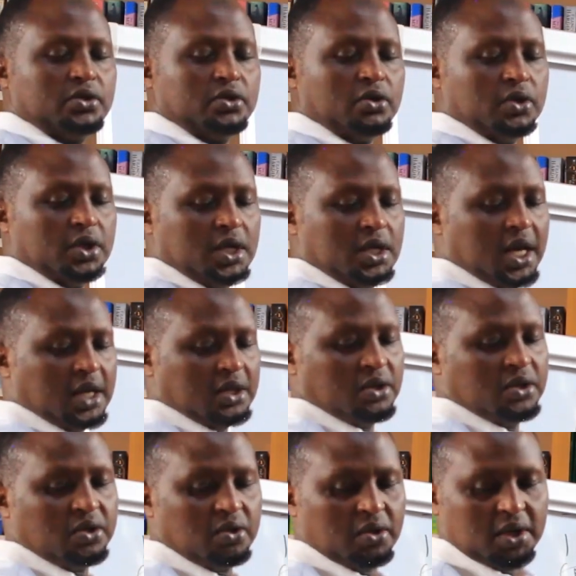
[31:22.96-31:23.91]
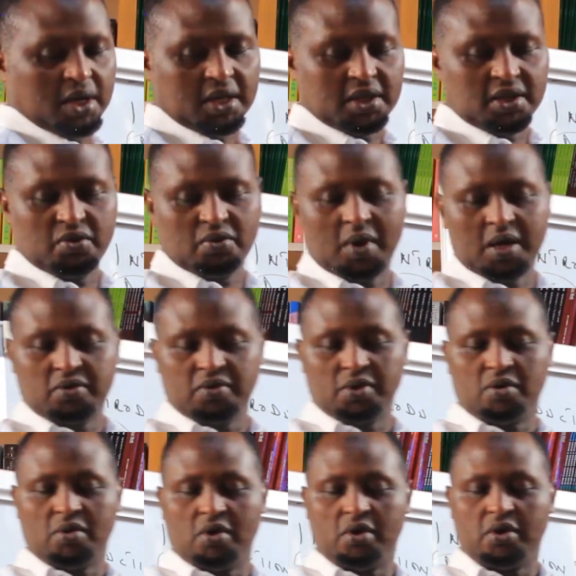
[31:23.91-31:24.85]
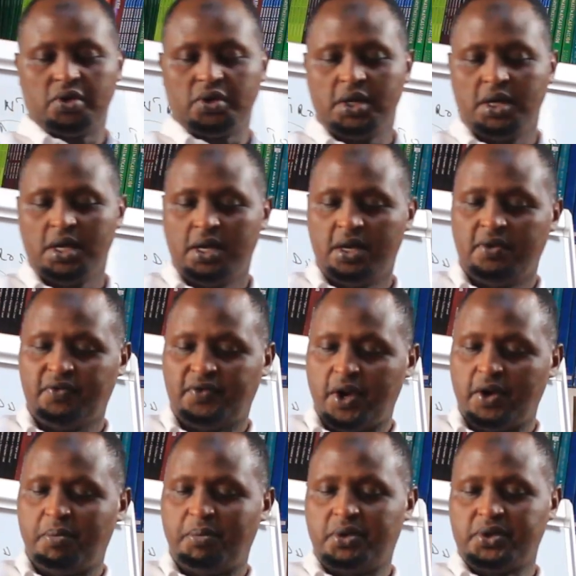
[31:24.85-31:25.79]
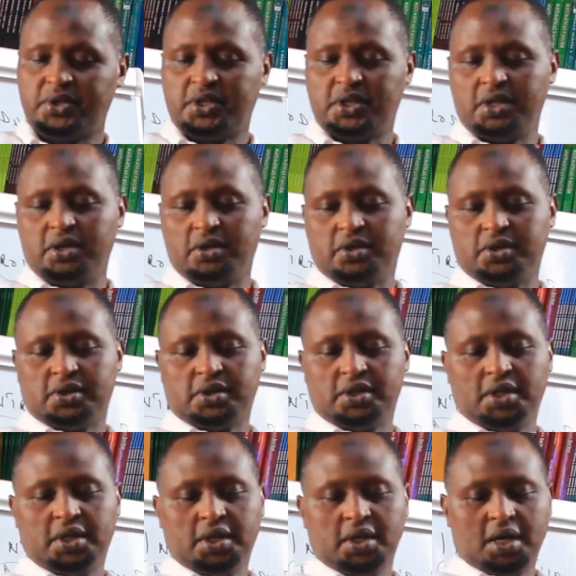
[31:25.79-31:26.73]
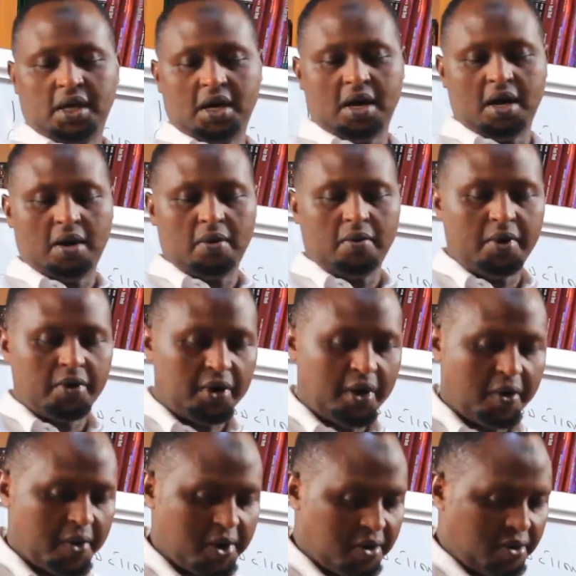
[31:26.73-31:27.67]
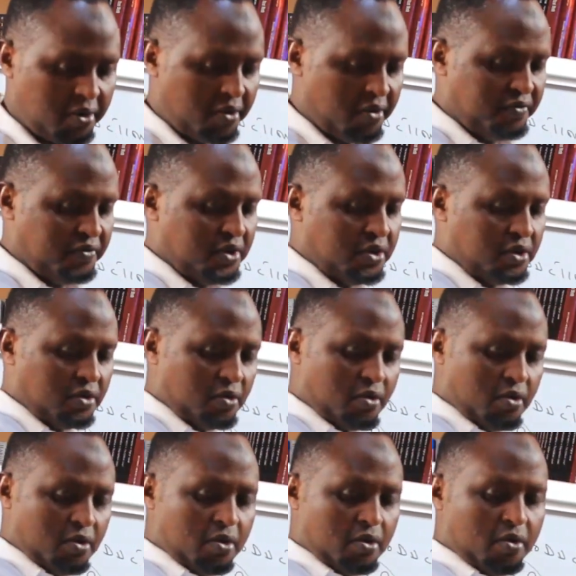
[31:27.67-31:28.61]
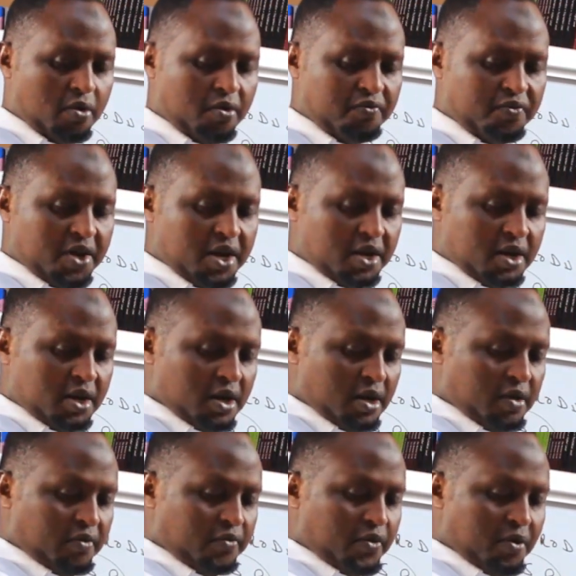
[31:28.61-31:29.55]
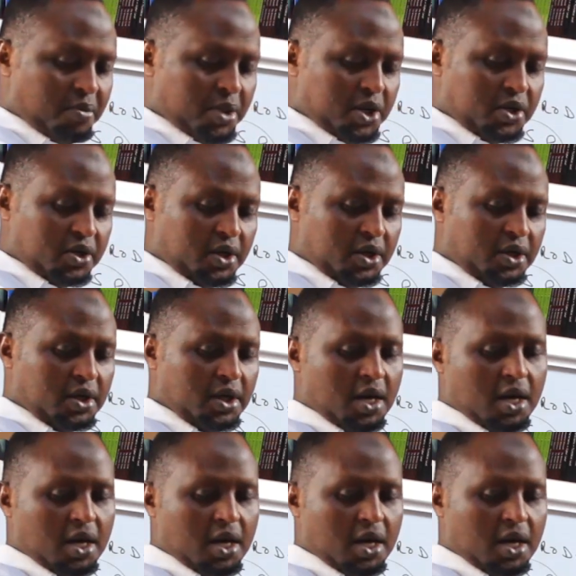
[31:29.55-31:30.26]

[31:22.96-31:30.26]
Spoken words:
So that is what we call invariable signals, where you're conveying the information.